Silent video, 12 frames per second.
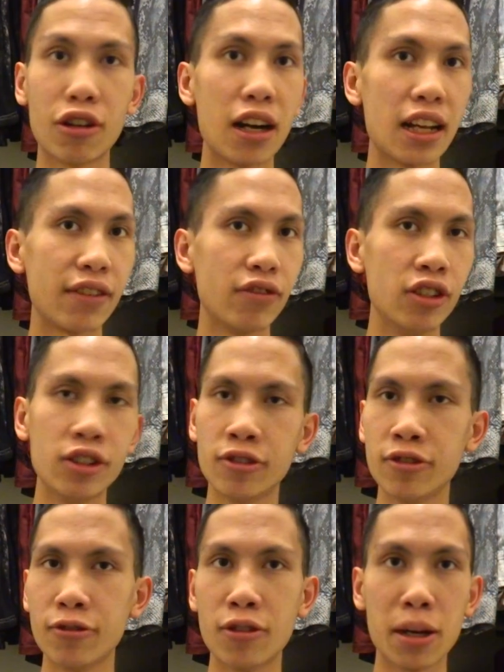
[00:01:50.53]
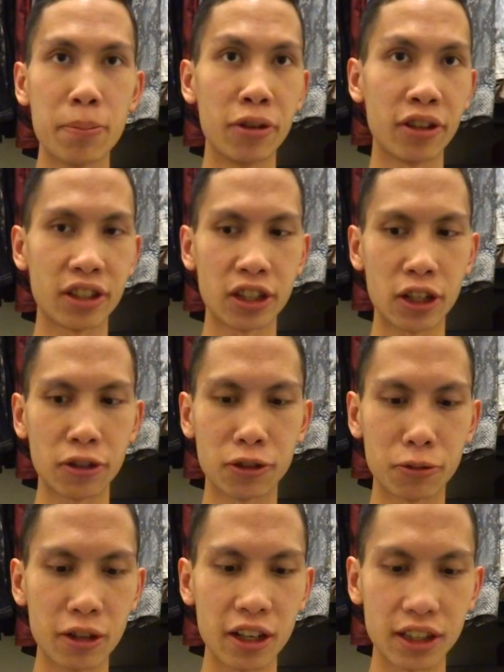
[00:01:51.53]
I even knew what Book of Shadows
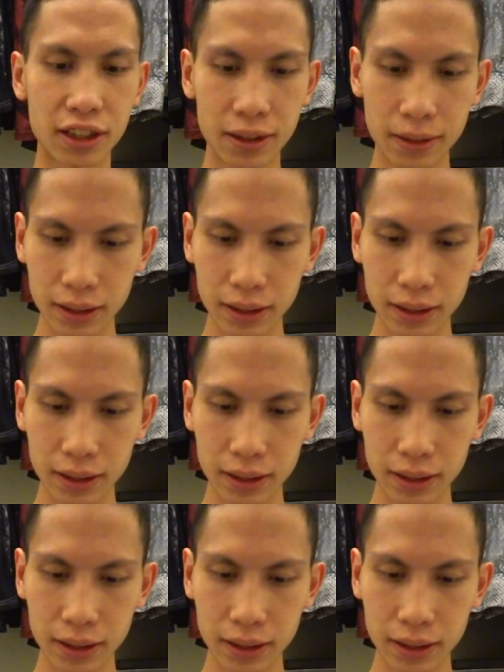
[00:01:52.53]
was.